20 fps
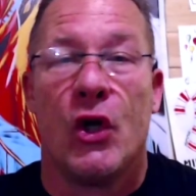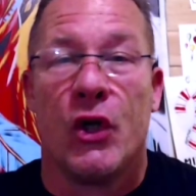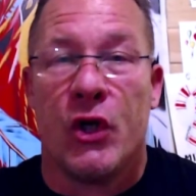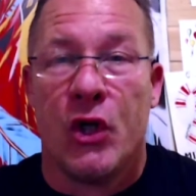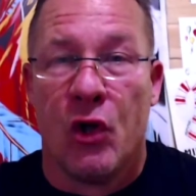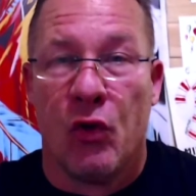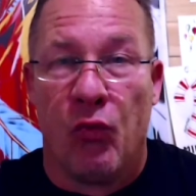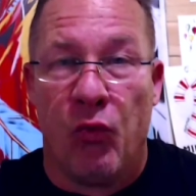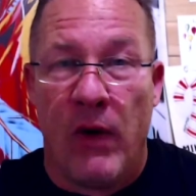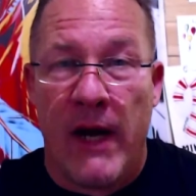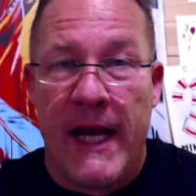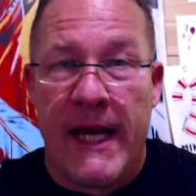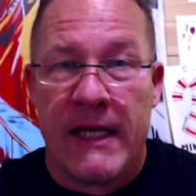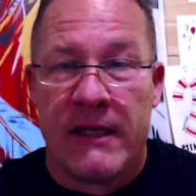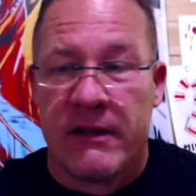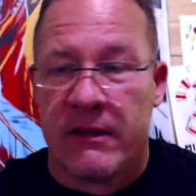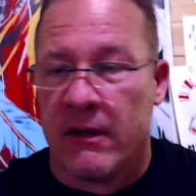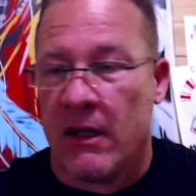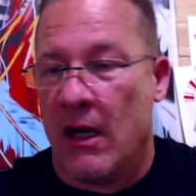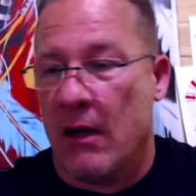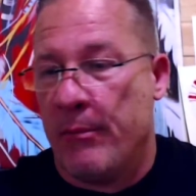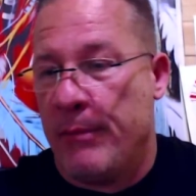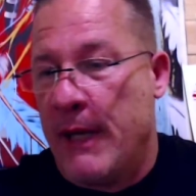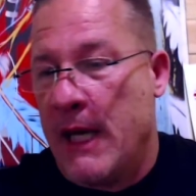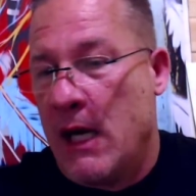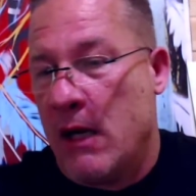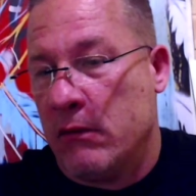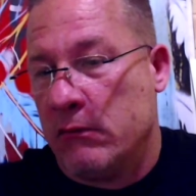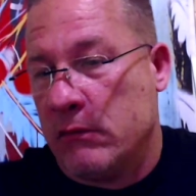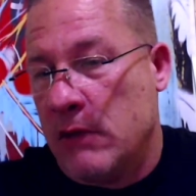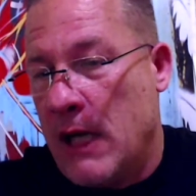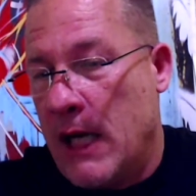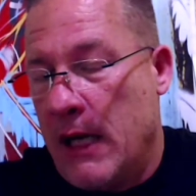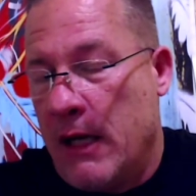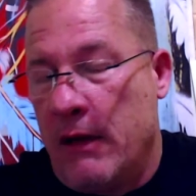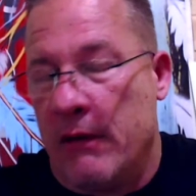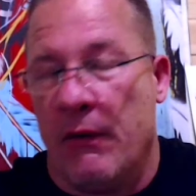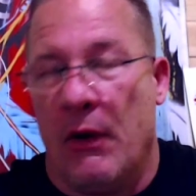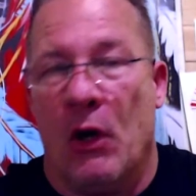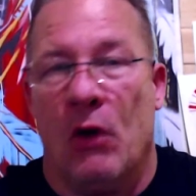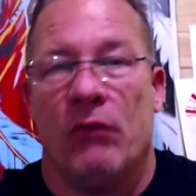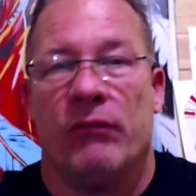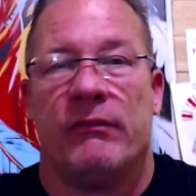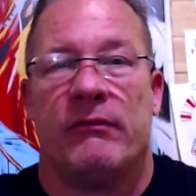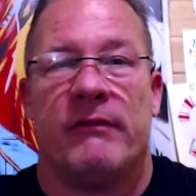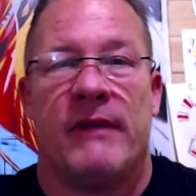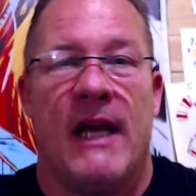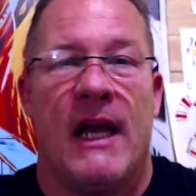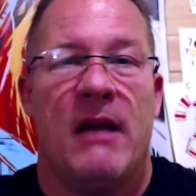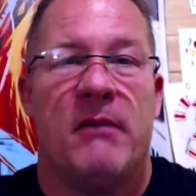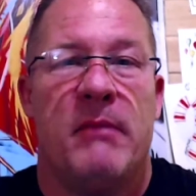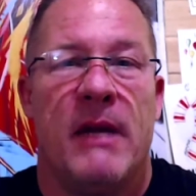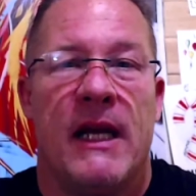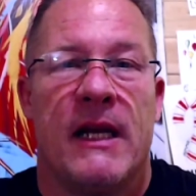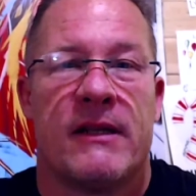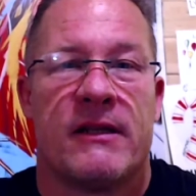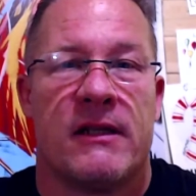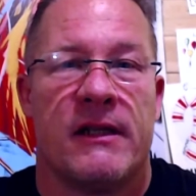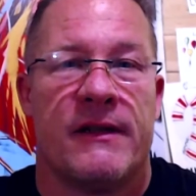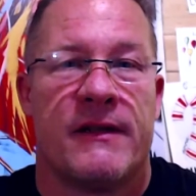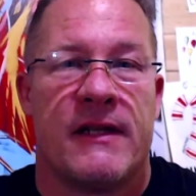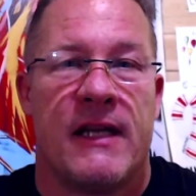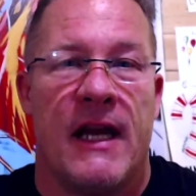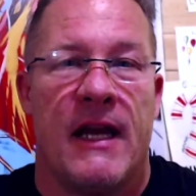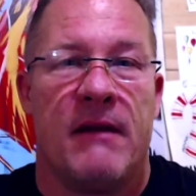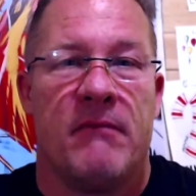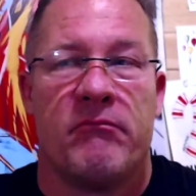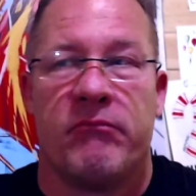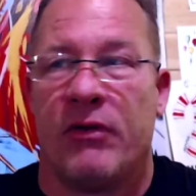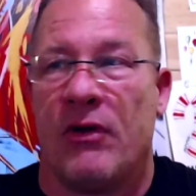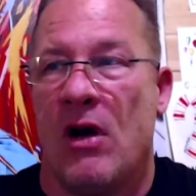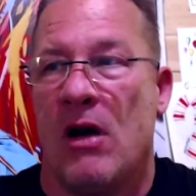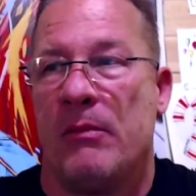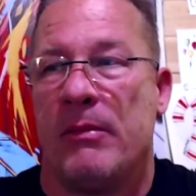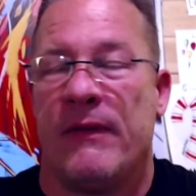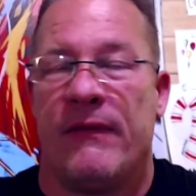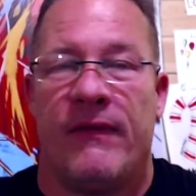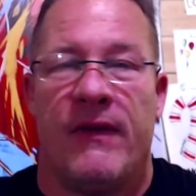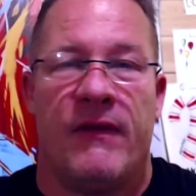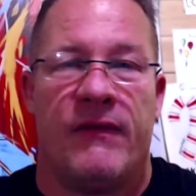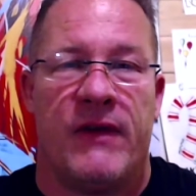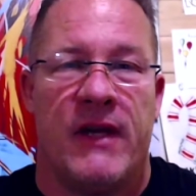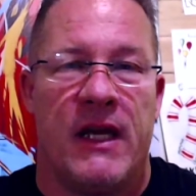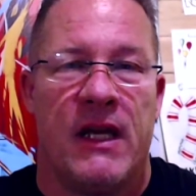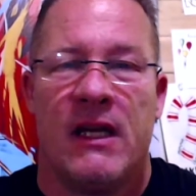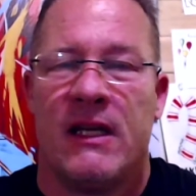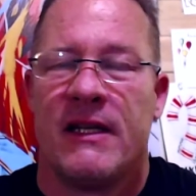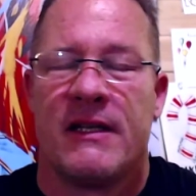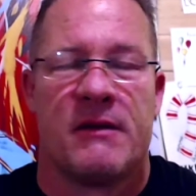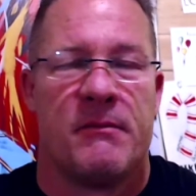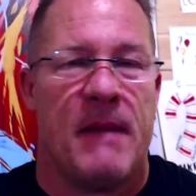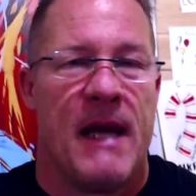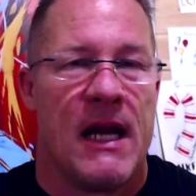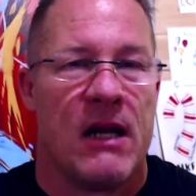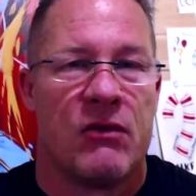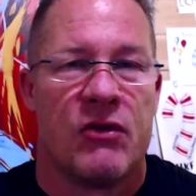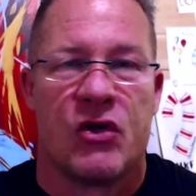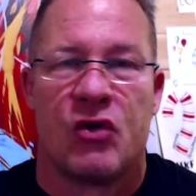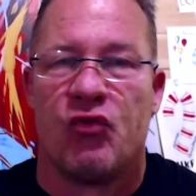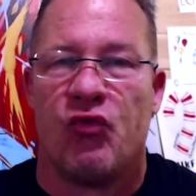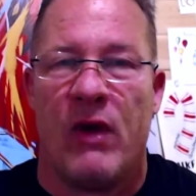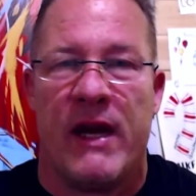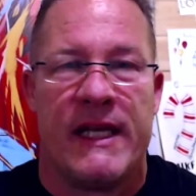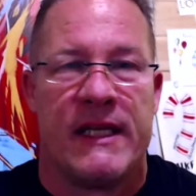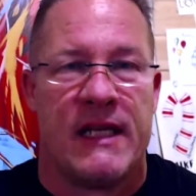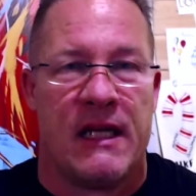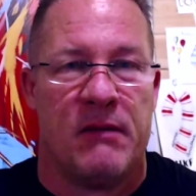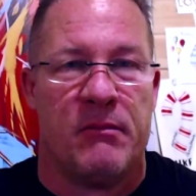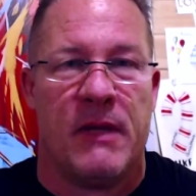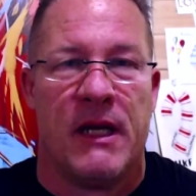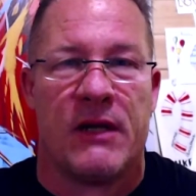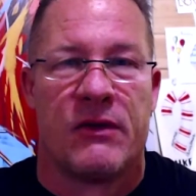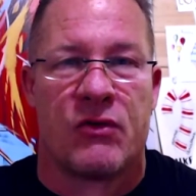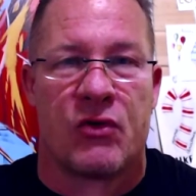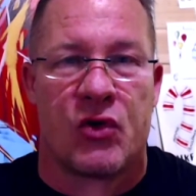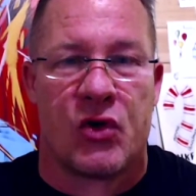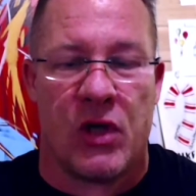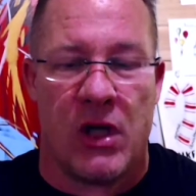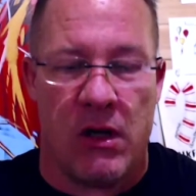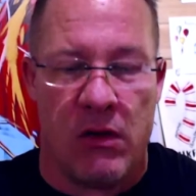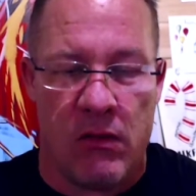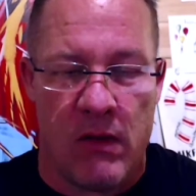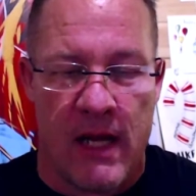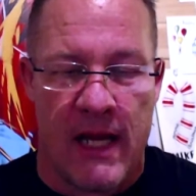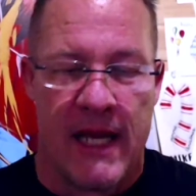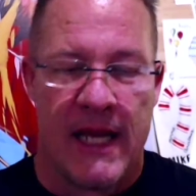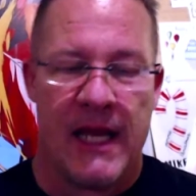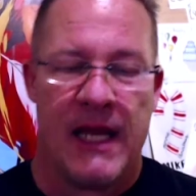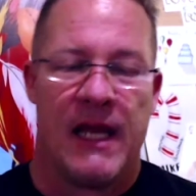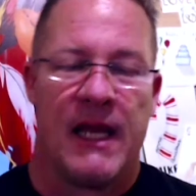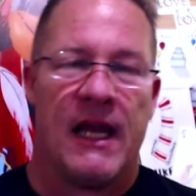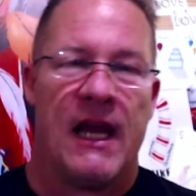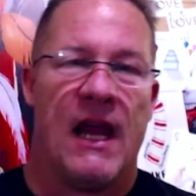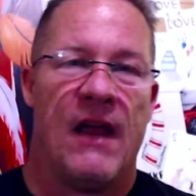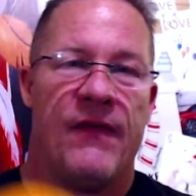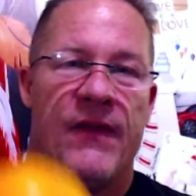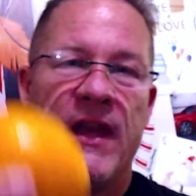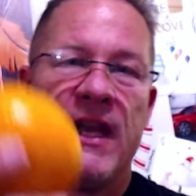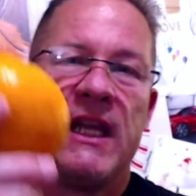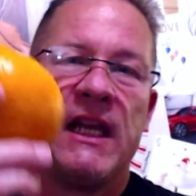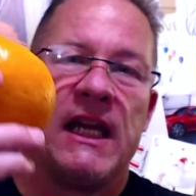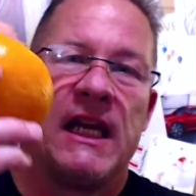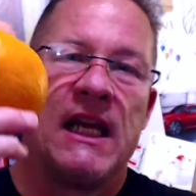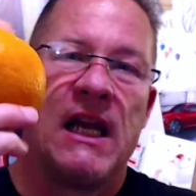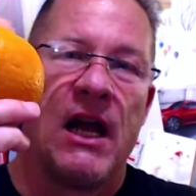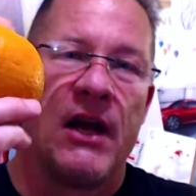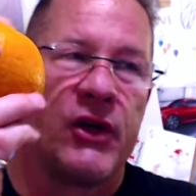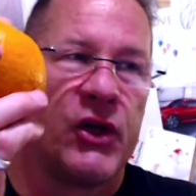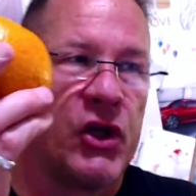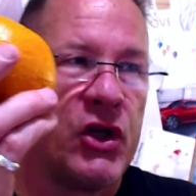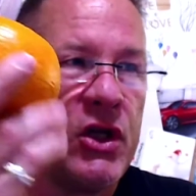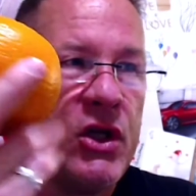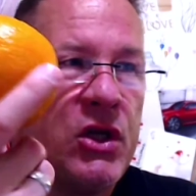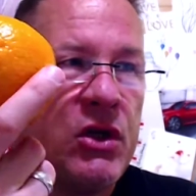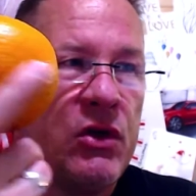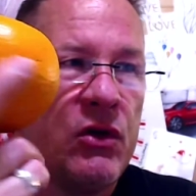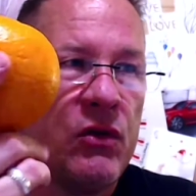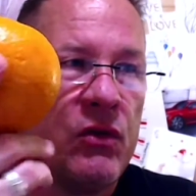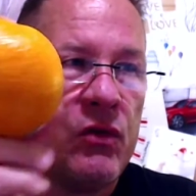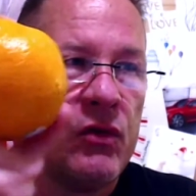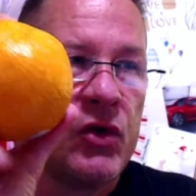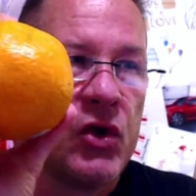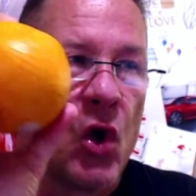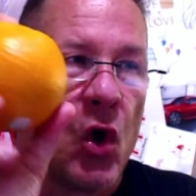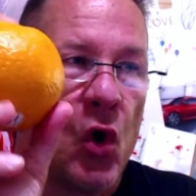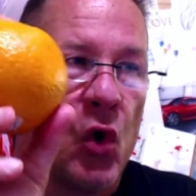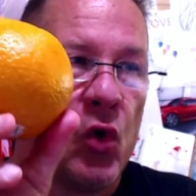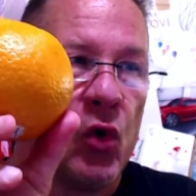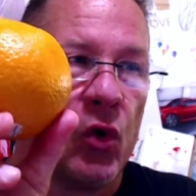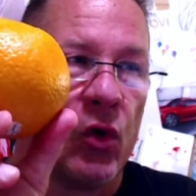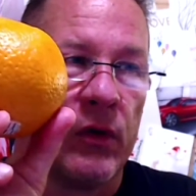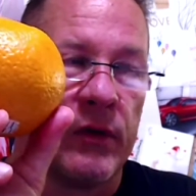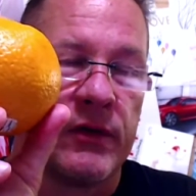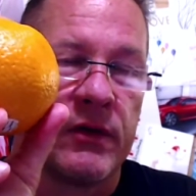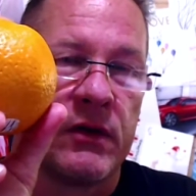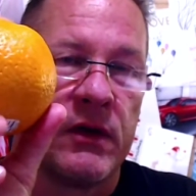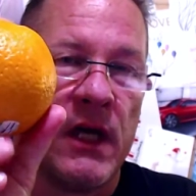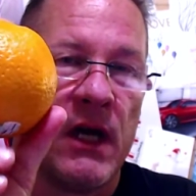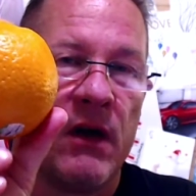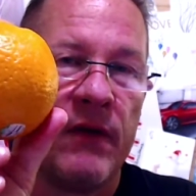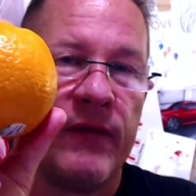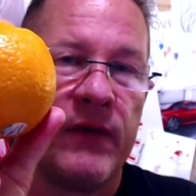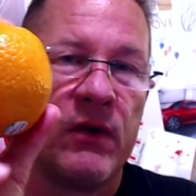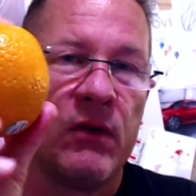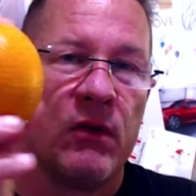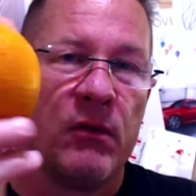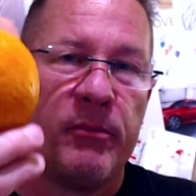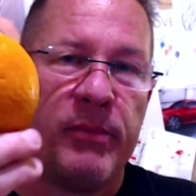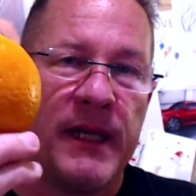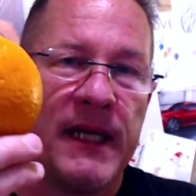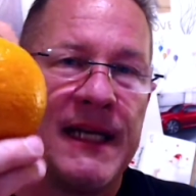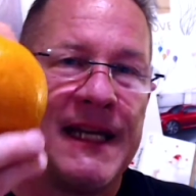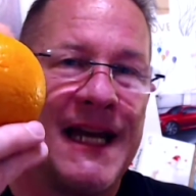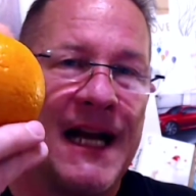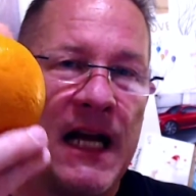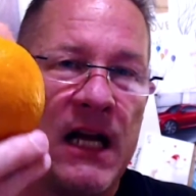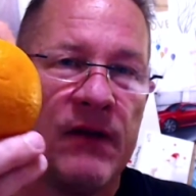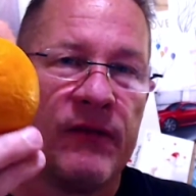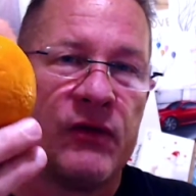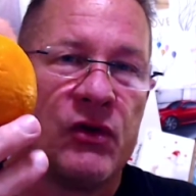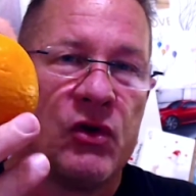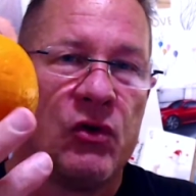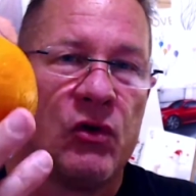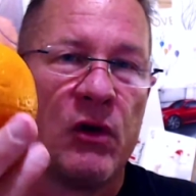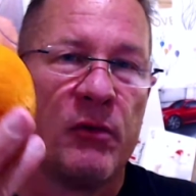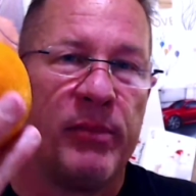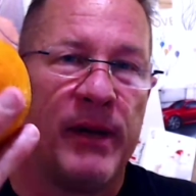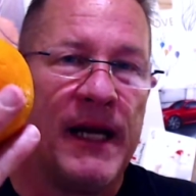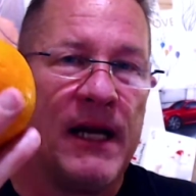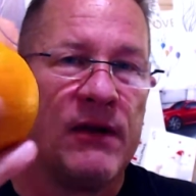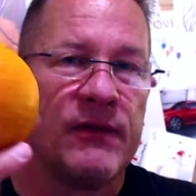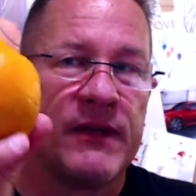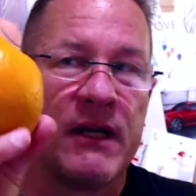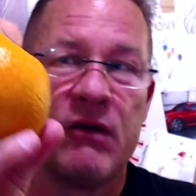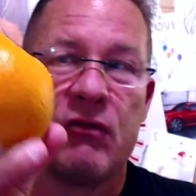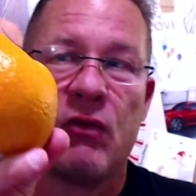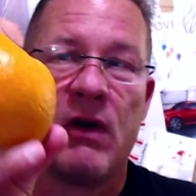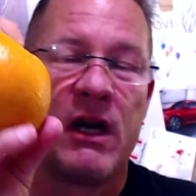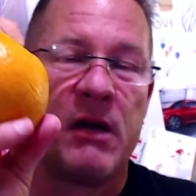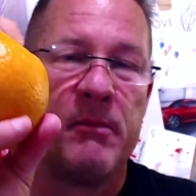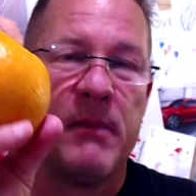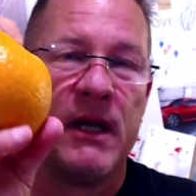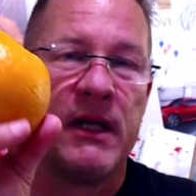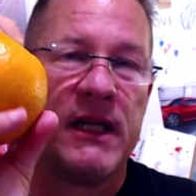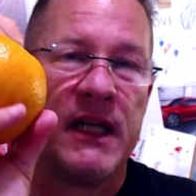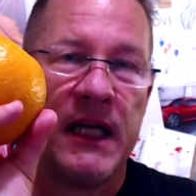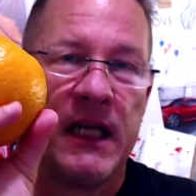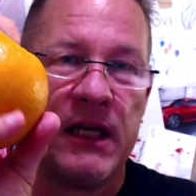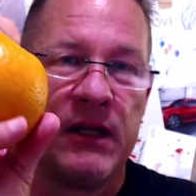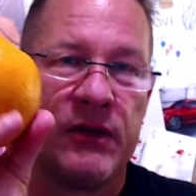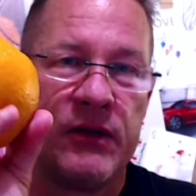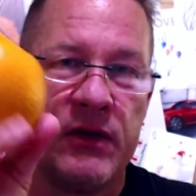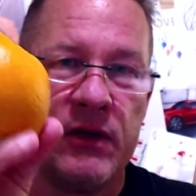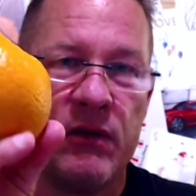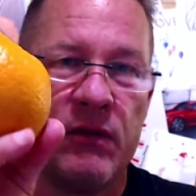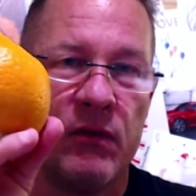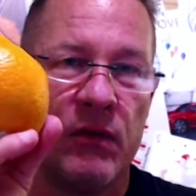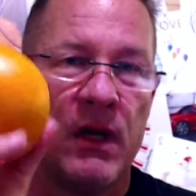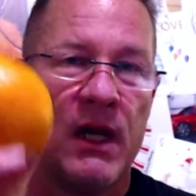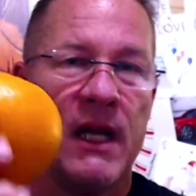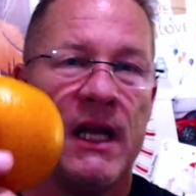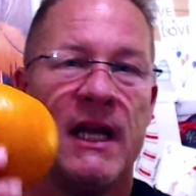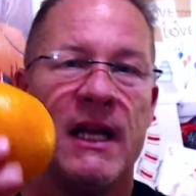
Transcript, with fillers: You wait about, I don't know, 10 minutes, let's say, probably 15. It doesn't matter. Just wait 10 minutes or so. And then eat a huge orange. Now, if you're a big guy over 200 pounds, I'd recommend eating two.